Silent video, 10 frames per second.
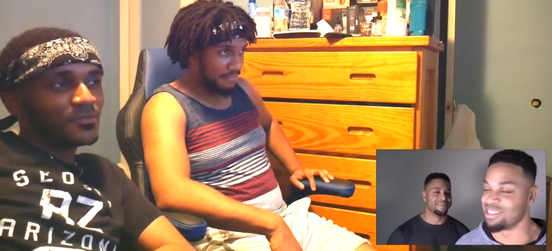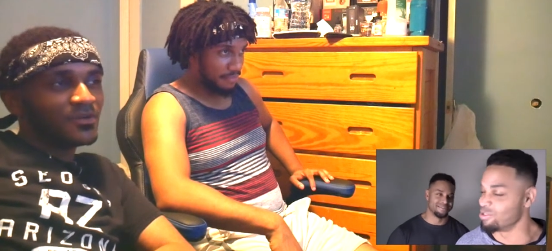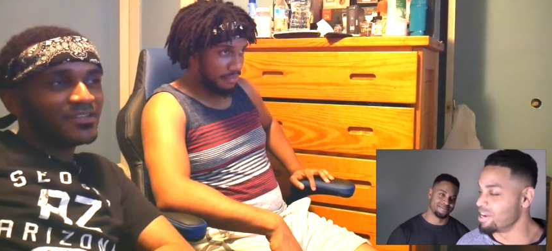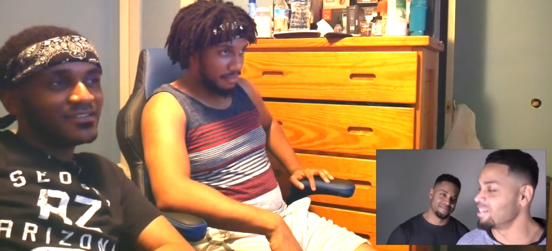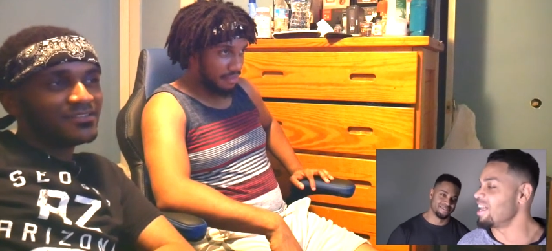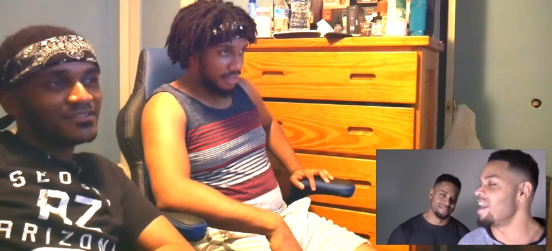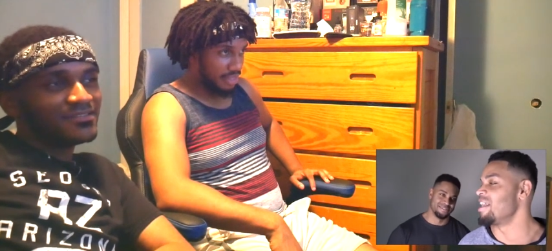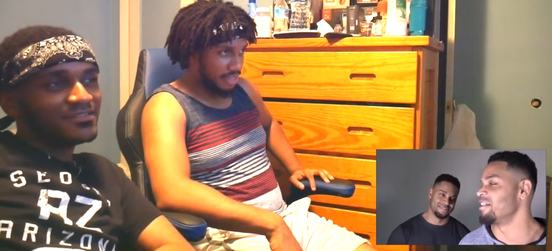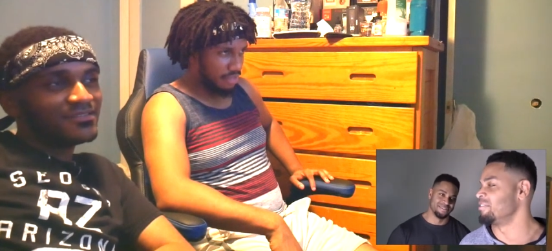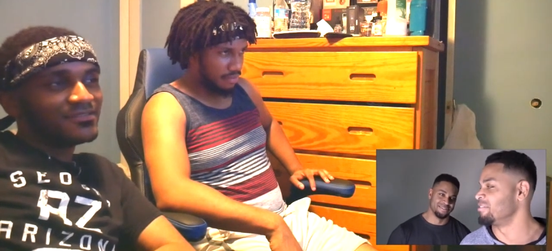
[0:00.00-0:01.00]
Speaker 1: You what? ain't
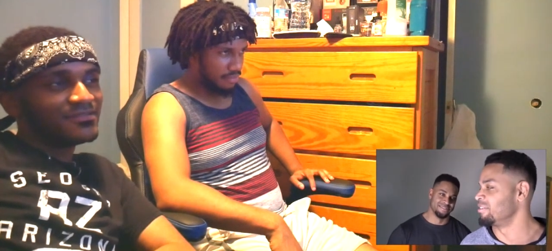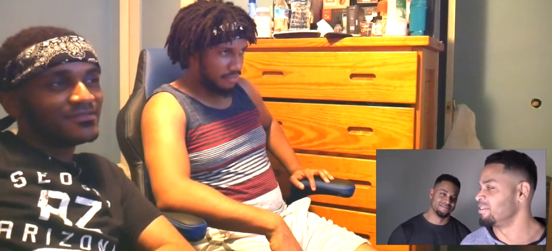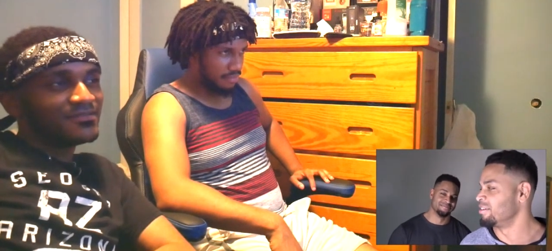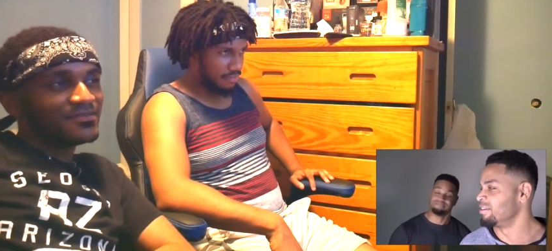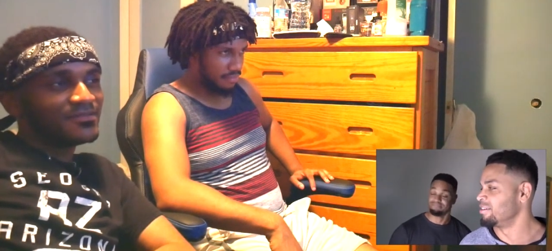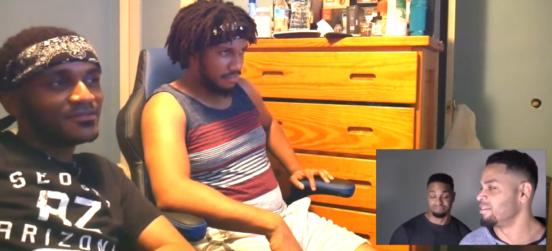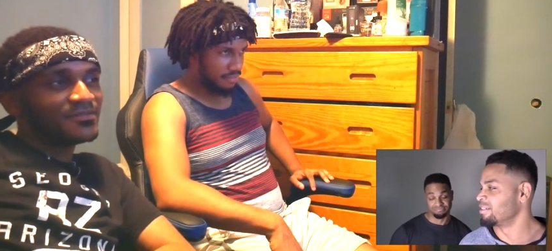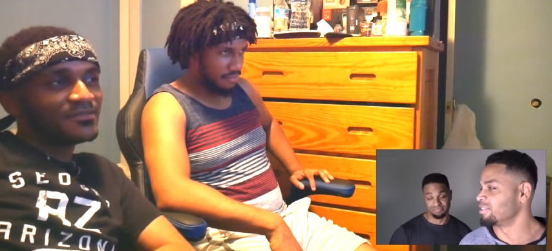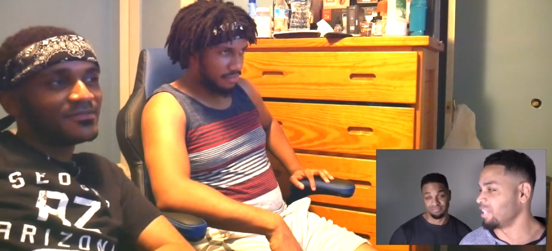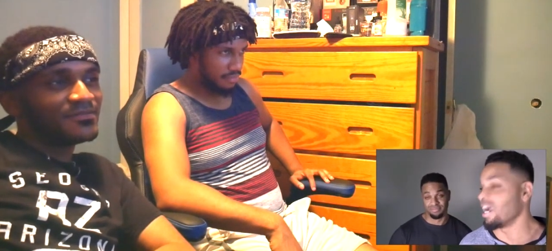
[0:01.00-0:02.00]
lying.
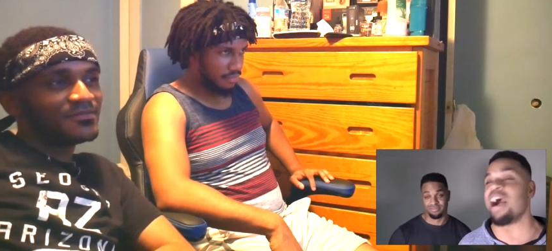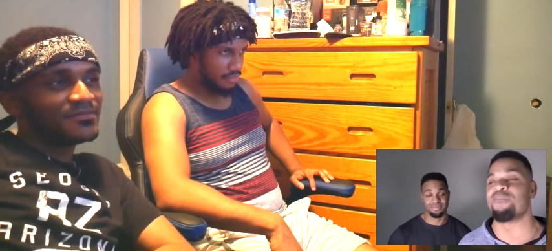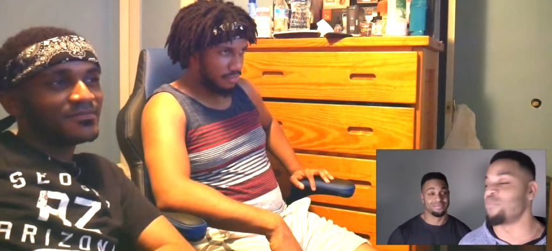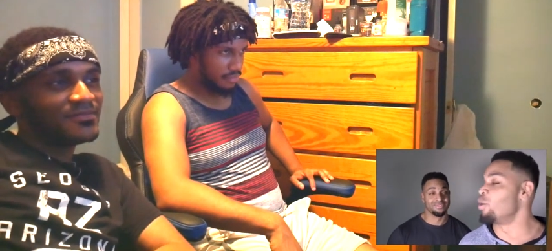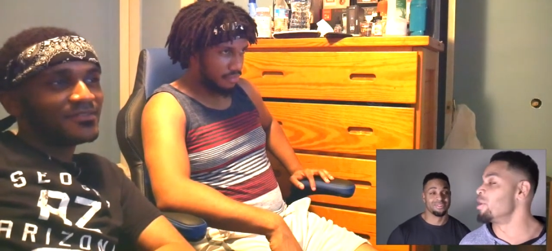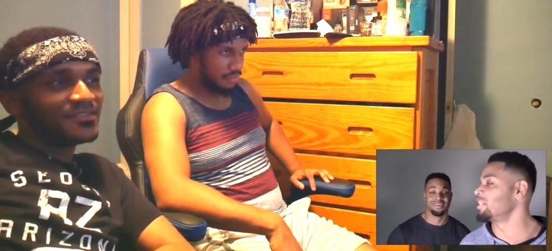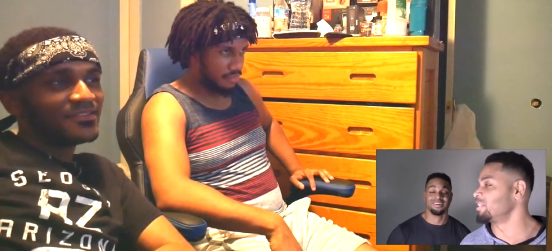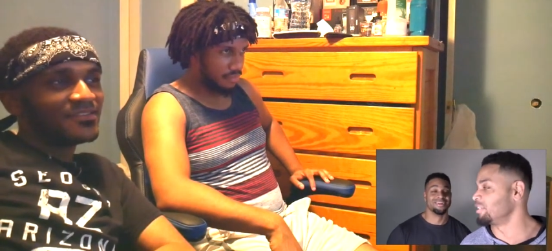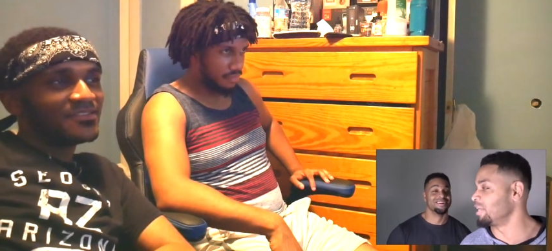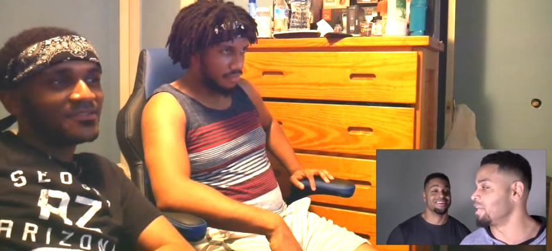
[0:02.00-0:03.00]
Cause I got four
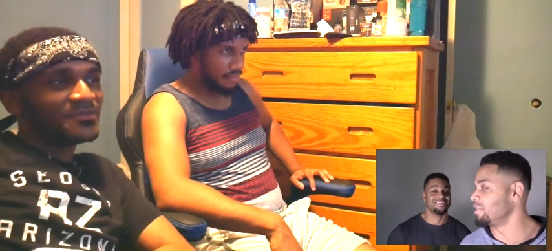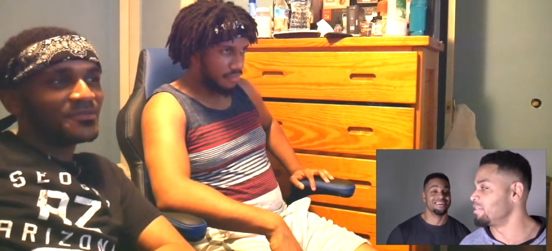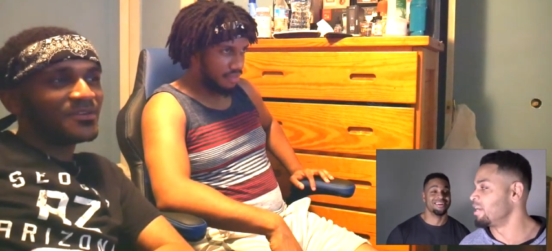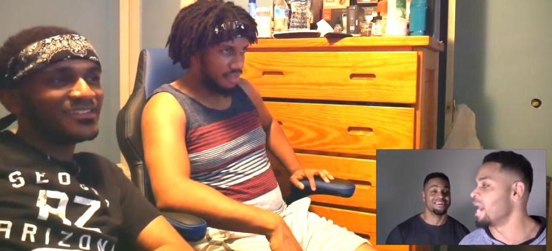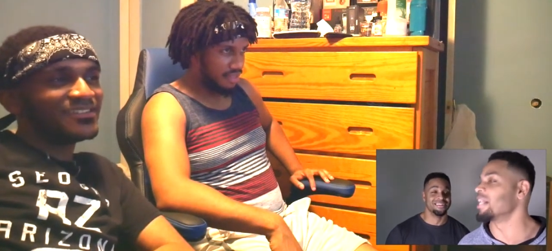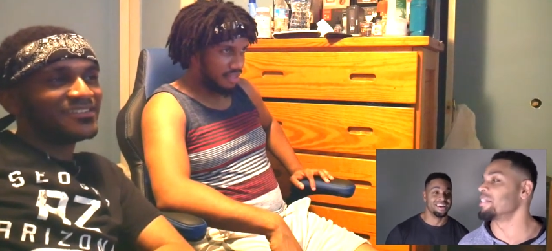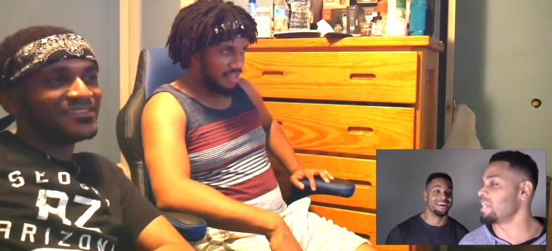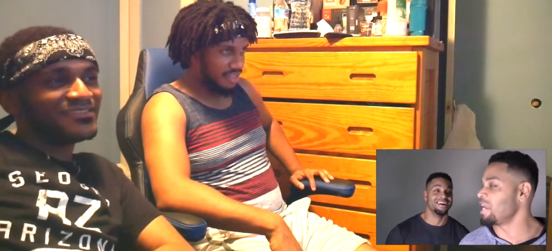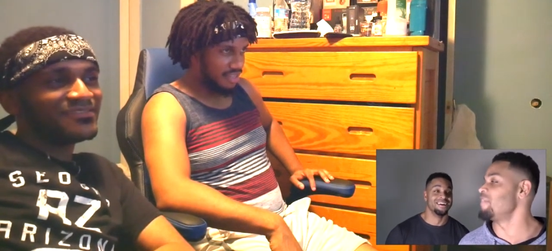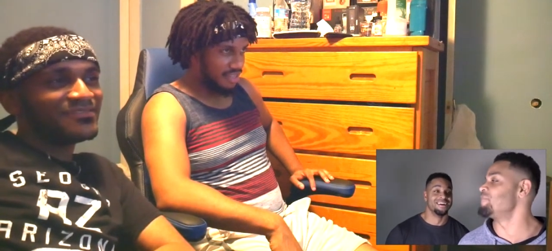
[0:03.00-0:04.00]
inches in. What? I got the
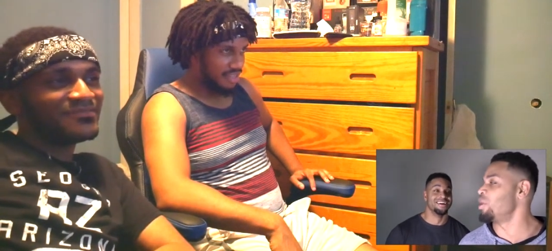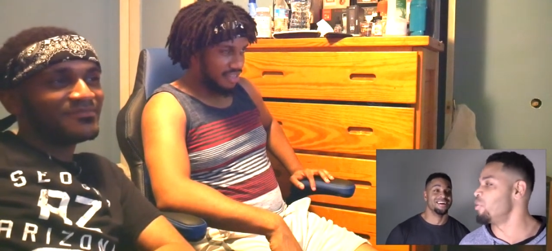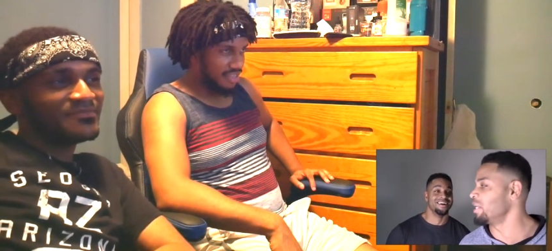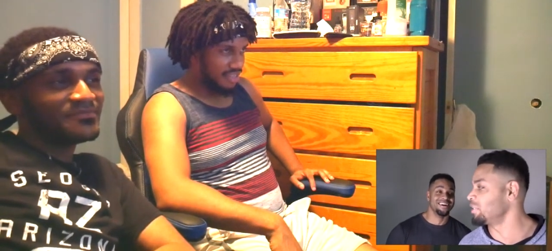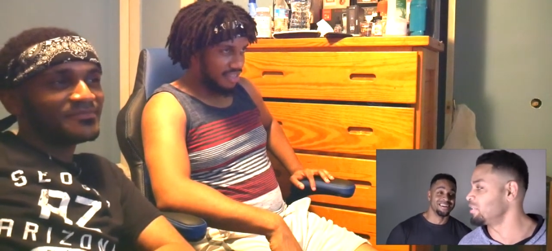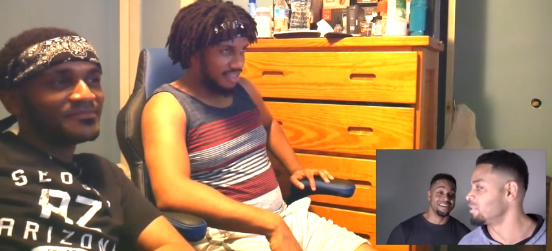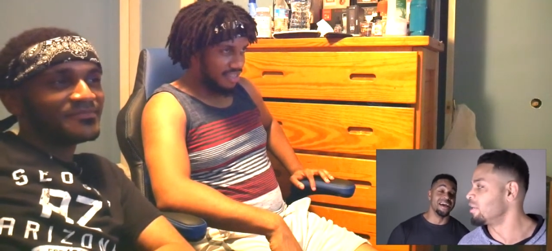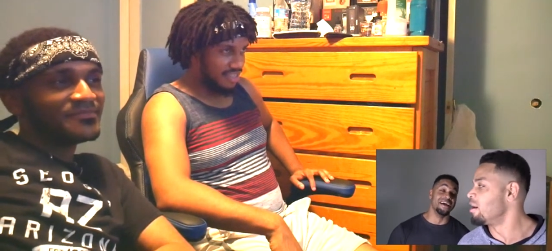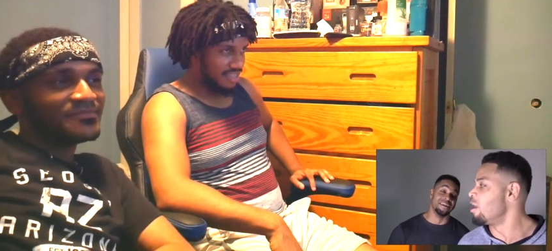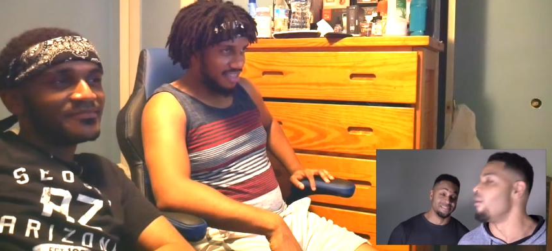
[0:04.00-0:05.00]
head in four inches.
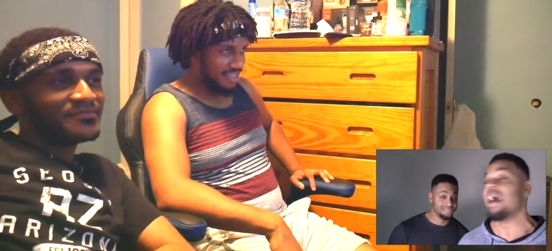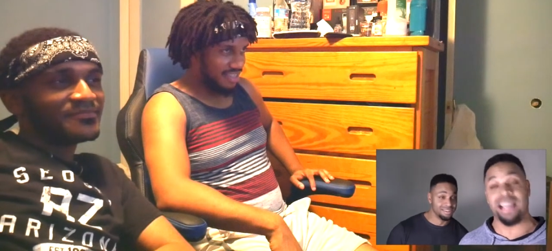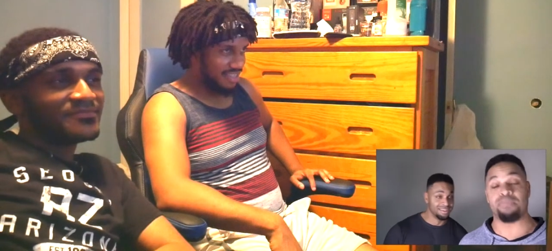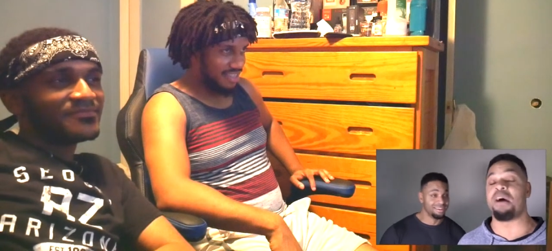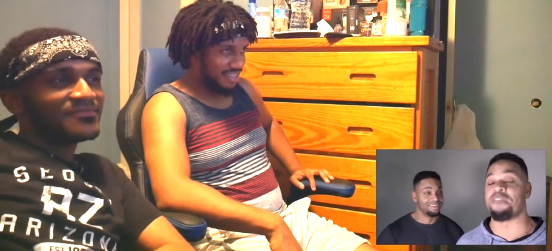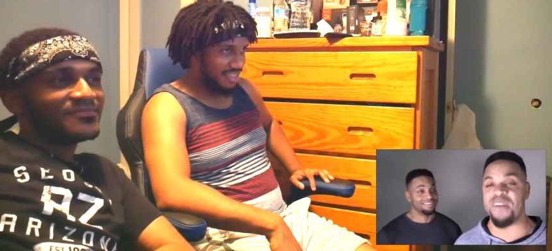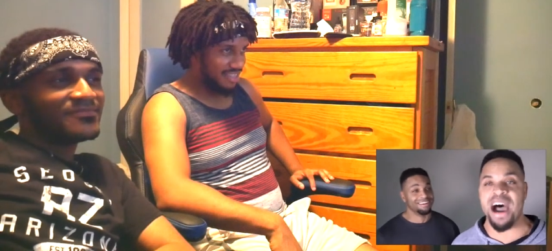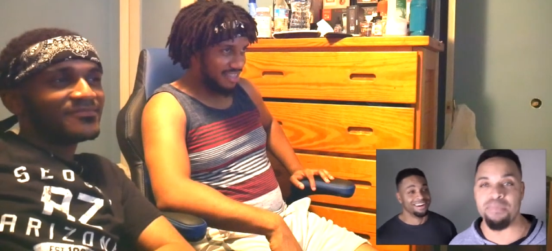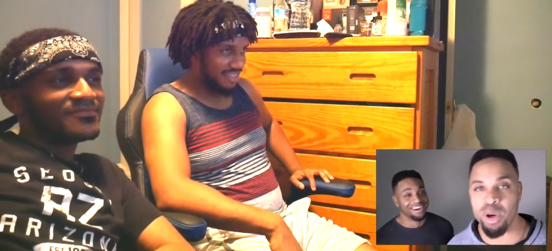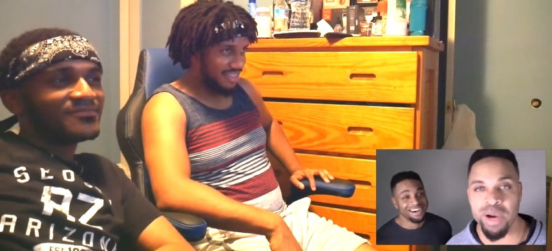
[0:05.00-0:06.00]
Yeah. Oh, I got about
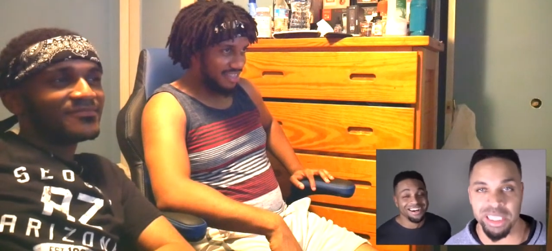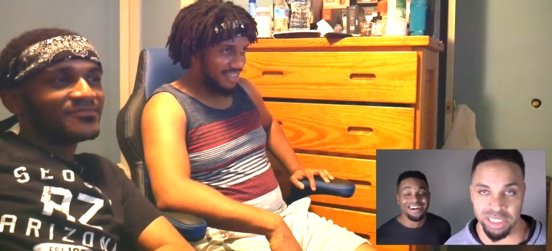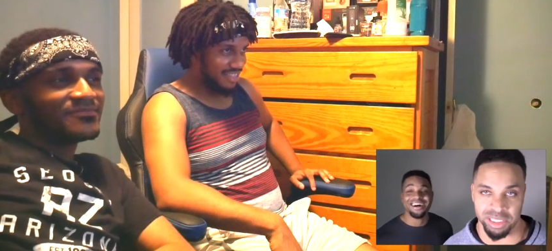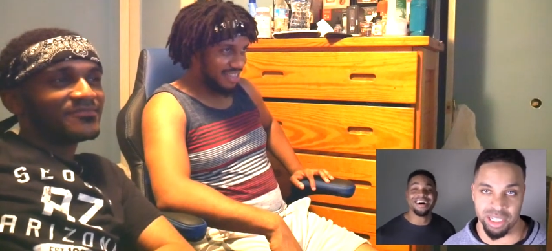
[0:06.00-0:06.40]
five more inches to go.